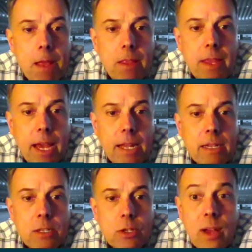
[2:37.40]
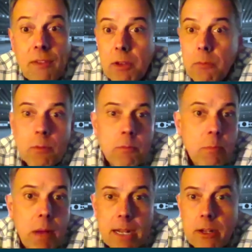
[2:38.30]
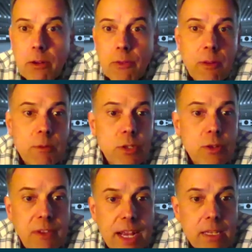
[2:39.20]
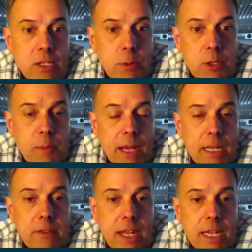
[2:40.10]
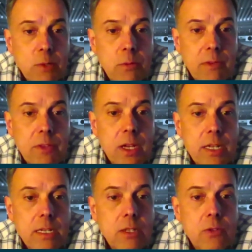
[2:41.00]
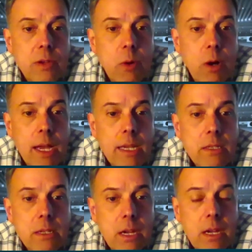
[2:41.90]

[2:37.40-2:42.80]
that you have to monitor from a surveillance perspective. That's what we've done industry-wise